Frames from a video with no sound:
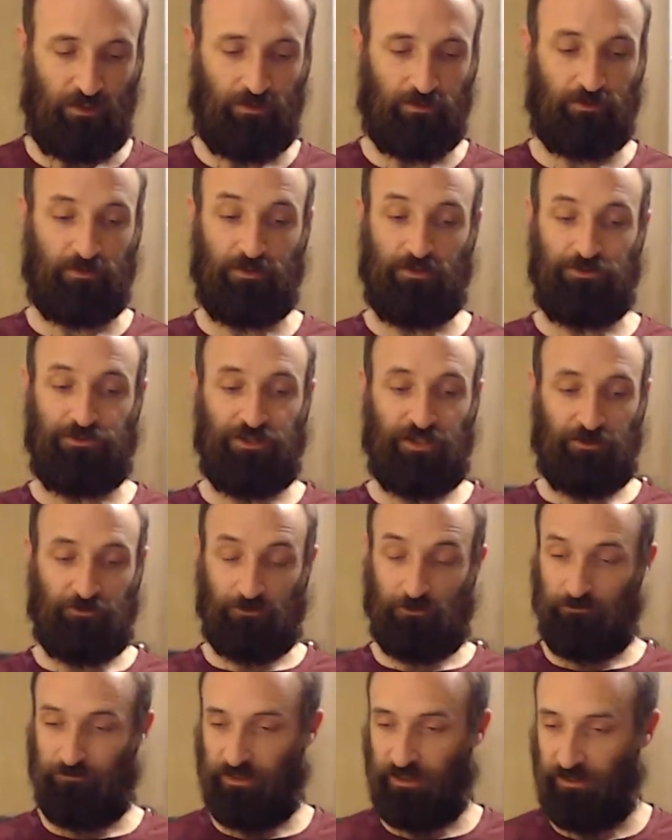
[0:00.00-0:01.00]
The
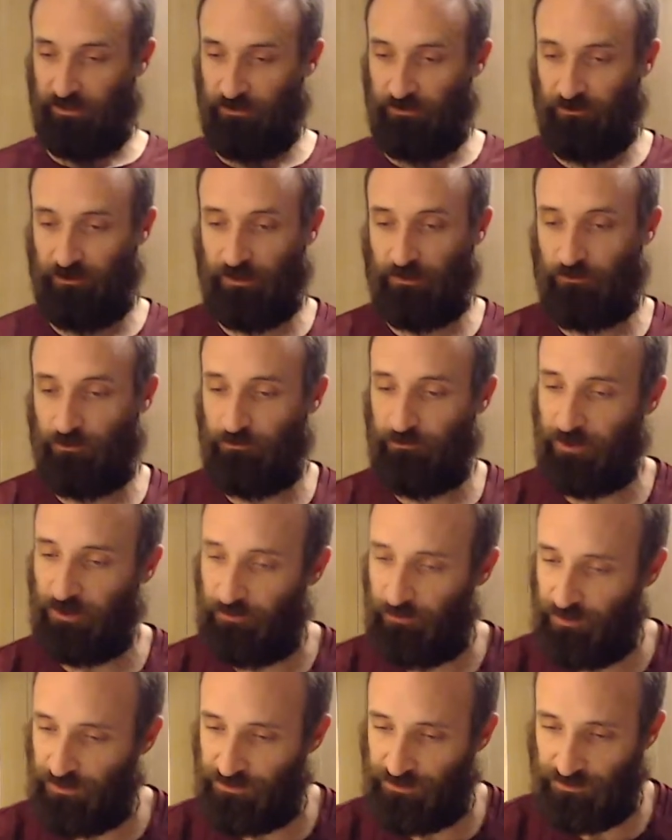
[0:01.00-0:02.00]
general value, like one of my
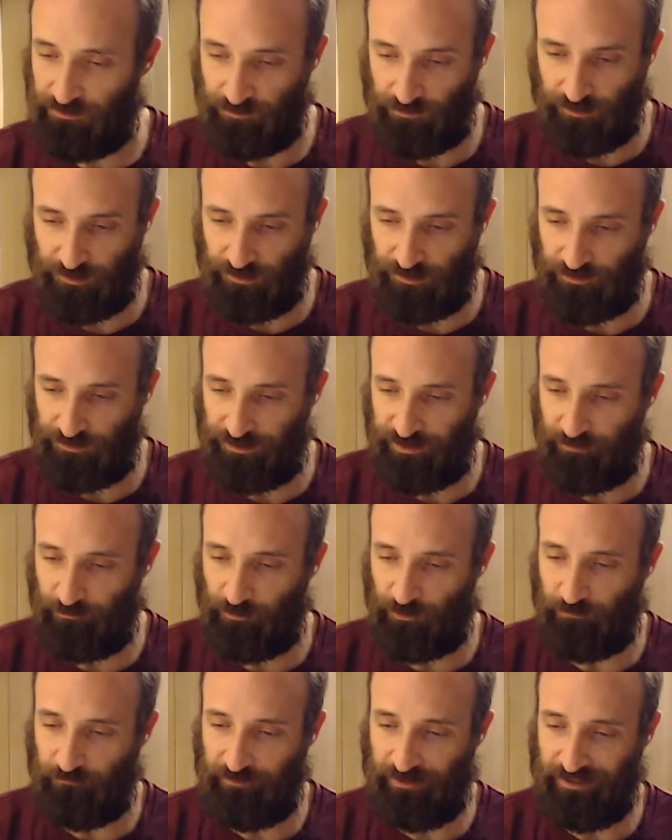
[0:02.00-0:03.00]
questions was understand
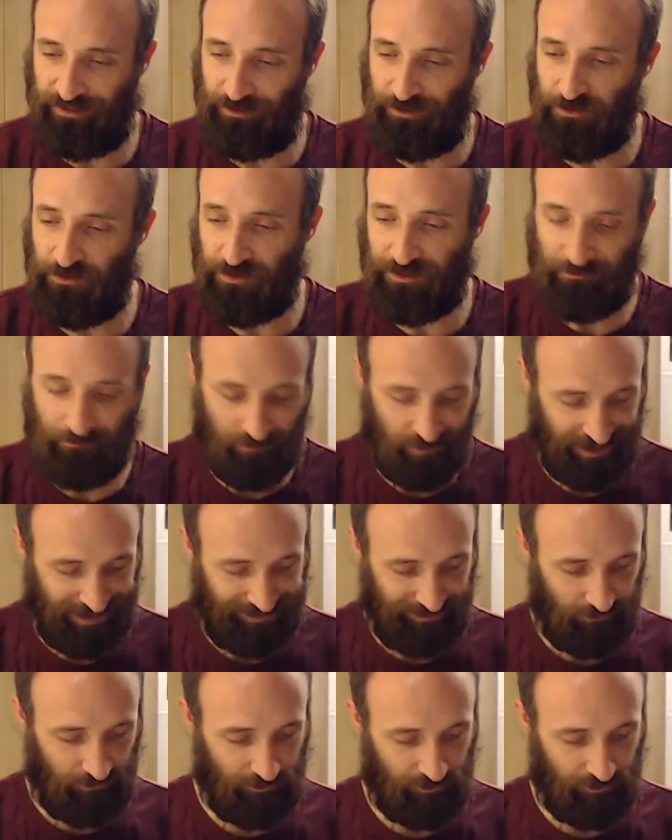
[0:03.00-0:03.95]
more values in battle.